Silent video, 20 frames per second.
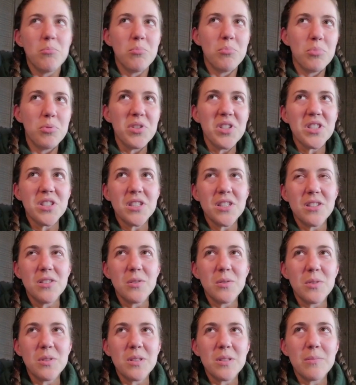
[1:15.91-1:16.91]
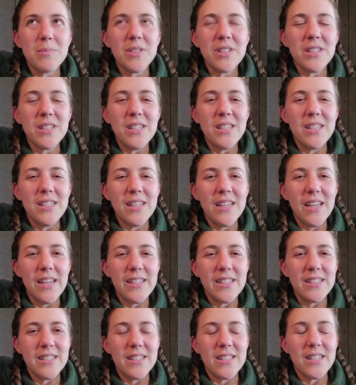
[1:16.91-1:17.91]
prison, ultimately.
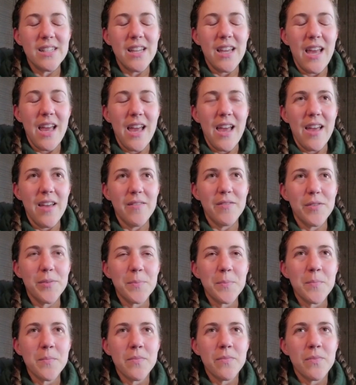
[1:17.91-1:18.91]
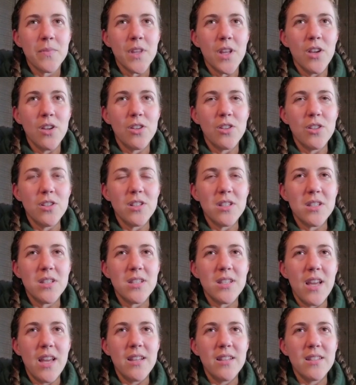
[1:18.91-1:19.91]
I didn't have a good
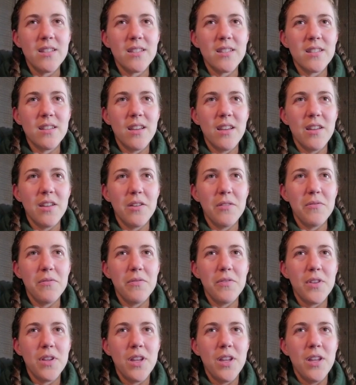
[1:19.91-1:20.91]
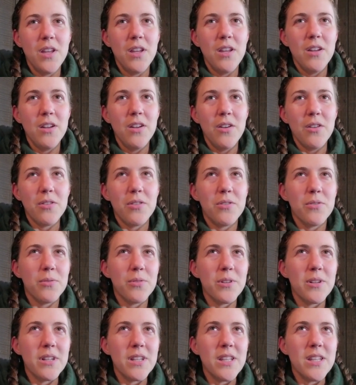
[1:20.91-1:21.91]
sense of
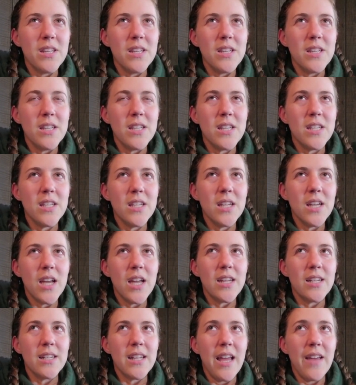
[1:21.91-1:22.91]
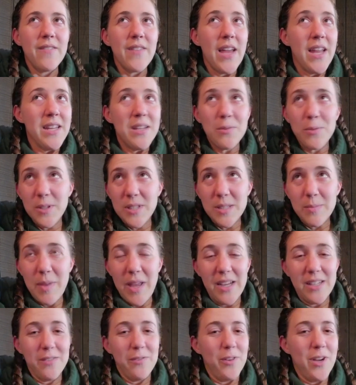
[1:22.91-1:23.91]
authority. I didn't have any
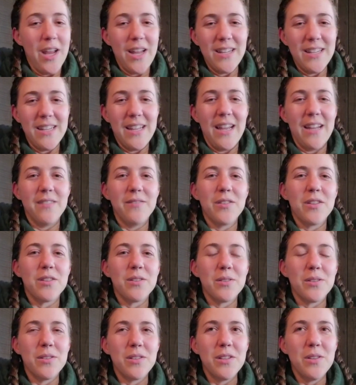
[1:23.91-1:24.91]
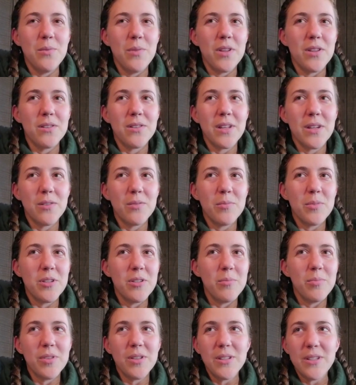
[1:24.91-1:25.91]
respect for any kind of authority, whether that would be
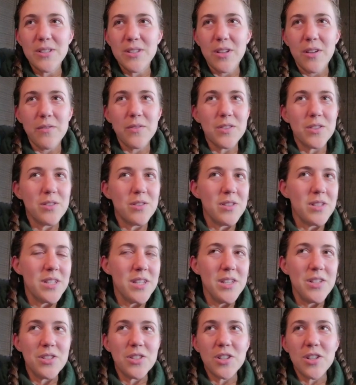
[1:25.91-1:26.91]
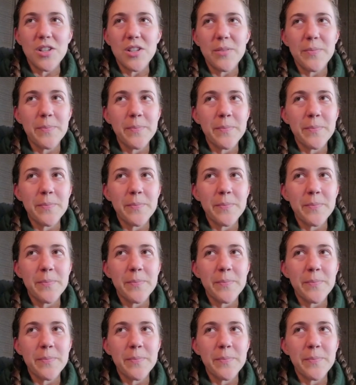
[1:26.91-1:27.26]
a police officer, teacher,